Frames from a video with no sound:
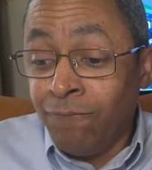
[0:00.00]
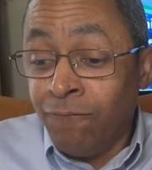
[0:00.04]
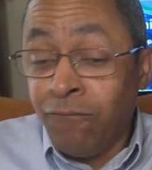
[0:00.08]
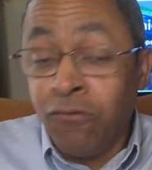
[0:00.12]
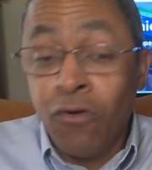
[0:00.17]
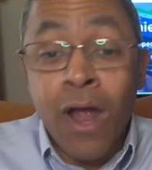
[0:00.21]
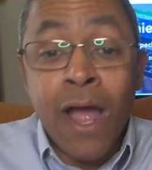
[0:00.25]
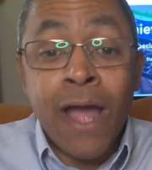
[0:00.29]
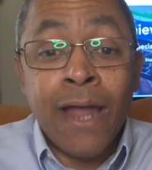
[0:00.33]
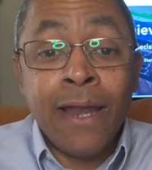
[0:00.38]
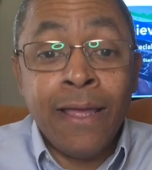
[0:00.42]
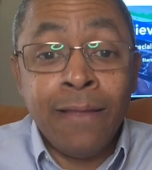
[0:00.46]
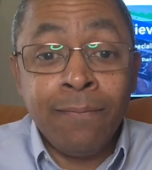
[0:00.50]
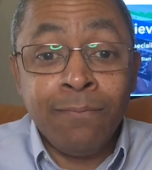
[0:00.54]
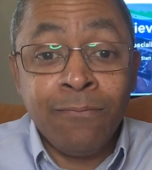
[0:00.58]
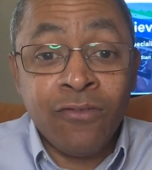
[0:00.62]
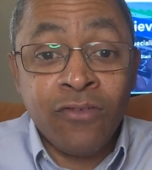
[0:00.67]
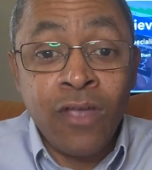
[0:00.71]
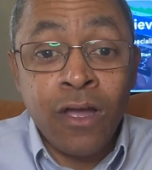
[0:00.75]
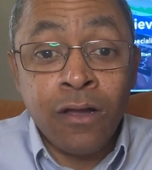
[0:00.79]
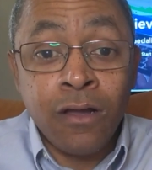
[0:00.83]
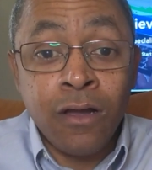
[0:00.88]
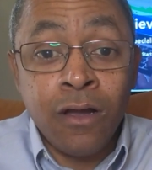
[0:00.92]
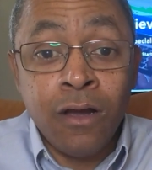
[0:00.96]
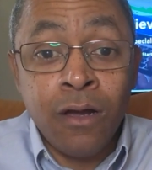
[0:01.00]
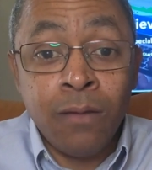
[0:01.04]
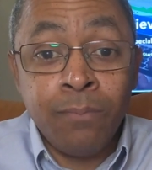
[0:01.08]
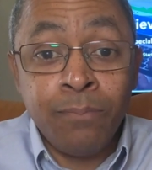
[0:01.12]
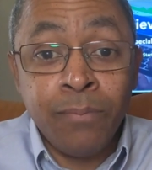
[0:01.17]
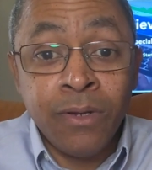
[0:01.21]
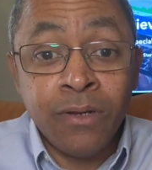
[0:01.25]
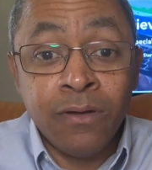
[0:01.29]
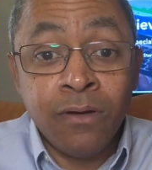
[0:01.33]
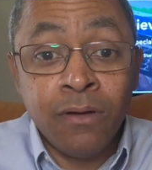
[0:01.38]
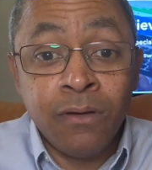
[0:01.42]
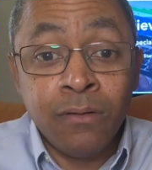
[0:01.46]
Fry that sucker up
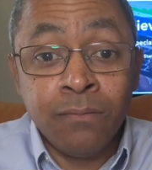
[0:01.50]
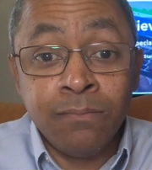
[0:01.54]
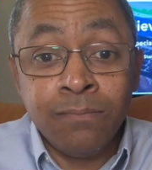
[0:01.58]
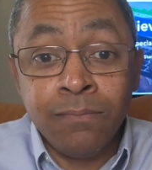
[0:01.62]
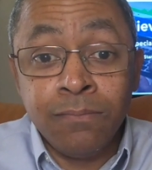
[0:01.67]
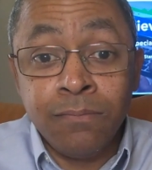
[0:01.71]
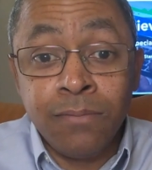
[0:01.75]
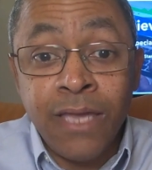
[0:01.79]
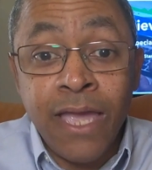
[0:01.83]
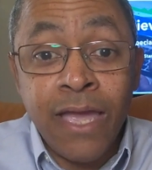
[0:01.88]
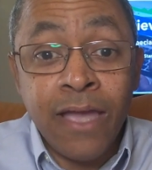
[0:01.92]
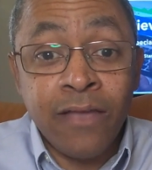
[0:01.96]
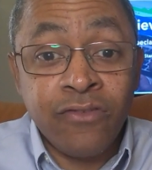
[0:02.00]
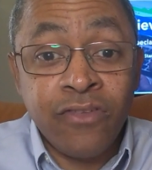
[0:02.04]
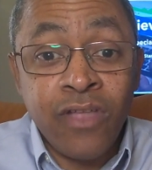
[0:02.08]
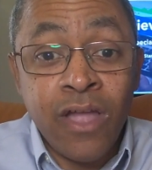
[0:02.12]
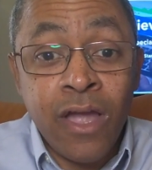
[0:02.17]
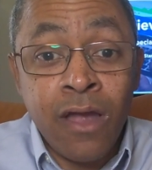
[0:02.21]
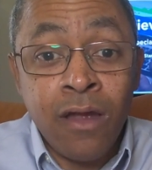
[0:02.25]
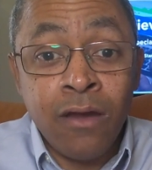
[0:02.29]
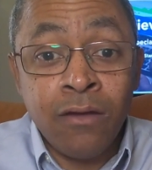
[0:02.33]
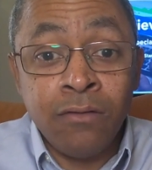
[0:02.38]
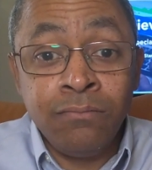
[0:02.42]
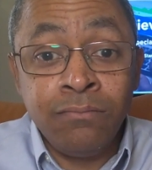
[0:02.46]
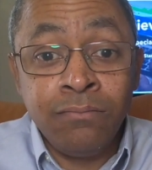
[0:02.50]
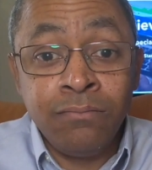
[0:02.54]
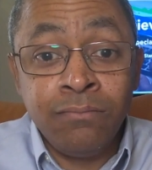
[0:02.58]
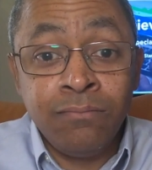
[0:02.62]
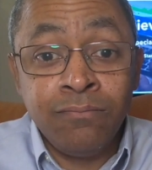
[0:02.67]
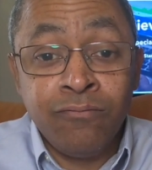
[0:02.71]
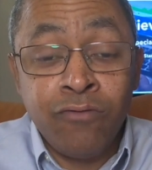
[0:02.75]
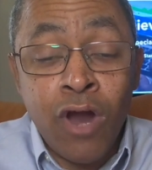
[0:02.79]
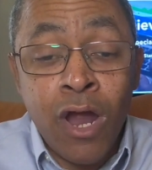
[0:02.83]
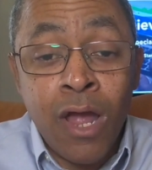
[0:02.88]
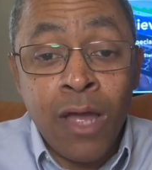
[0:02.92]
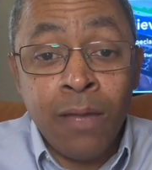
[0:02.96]
in a cast iron
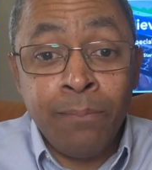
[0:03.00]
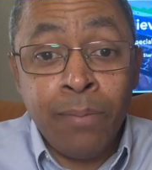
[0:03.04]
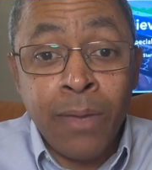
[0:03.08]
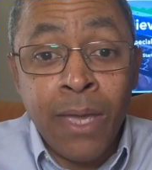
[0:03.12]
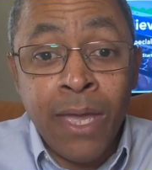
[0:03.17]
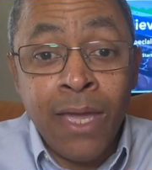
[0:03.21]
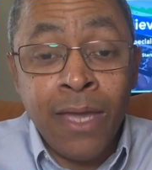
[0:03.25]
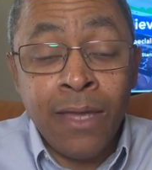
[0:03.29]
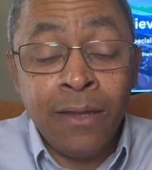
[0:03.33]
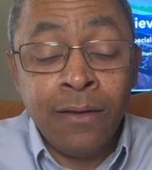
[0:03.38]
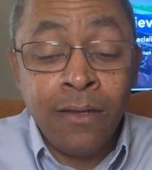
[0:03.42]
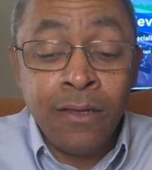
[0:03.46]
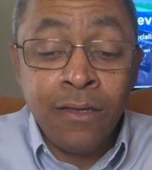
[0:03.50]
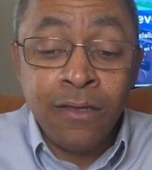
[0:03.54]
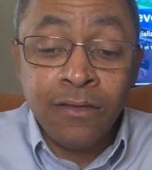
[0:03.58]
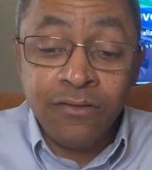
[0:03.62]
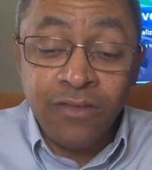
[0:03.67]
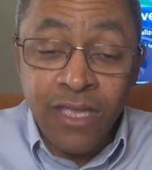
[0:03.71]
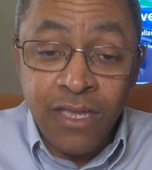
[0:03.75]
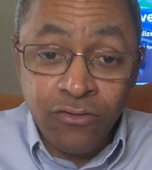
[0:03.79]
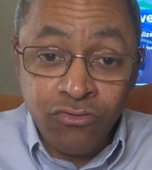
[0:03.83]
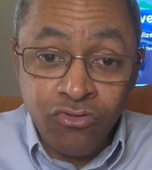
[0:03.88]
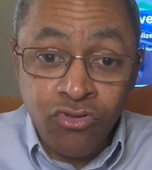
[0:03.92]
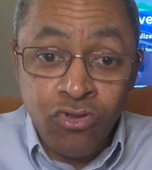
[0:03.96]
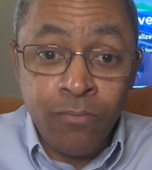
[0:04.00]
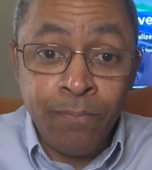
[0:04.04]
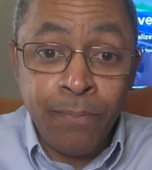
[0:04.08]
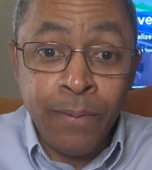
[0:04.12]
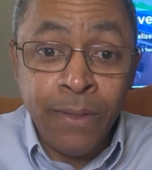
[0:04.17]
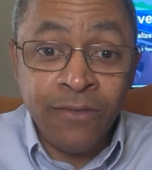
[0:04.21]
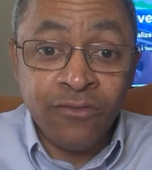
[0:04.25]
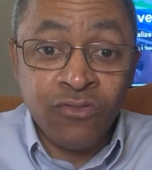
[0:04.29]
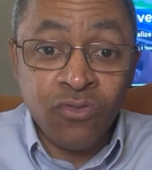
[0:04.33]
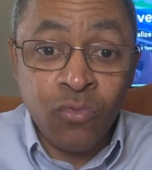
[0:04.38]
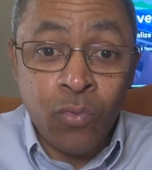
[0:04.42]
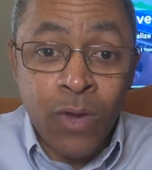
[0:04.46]
frying pan. Take two
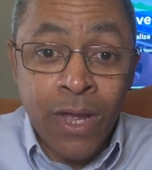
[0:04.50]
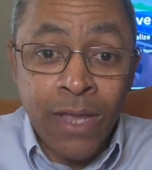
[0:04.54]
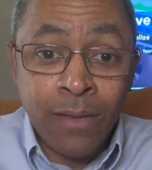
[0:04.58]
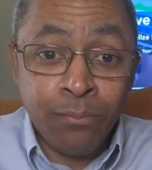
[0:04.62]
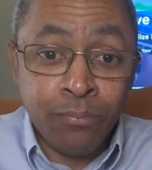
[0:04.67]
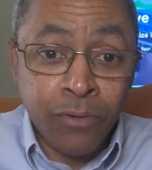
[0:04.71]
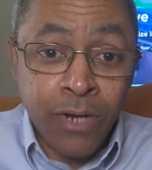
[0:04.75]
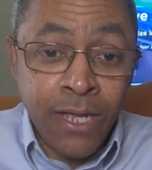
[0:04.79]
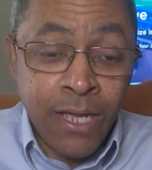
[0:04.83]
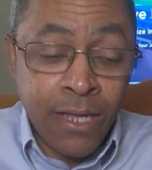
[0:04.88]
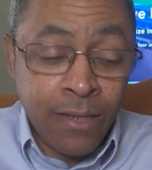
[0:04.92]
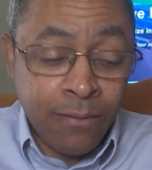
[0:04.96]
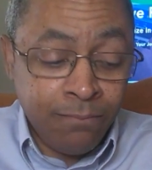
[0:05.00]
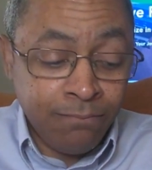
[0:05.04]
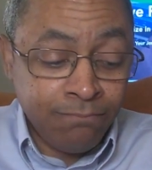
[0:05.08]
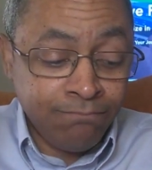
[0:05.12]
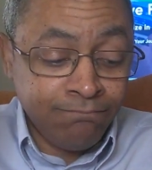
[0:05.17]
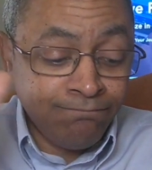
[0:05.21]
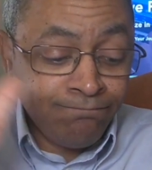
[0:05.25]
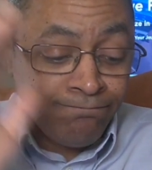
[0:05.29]
pieces of white bread,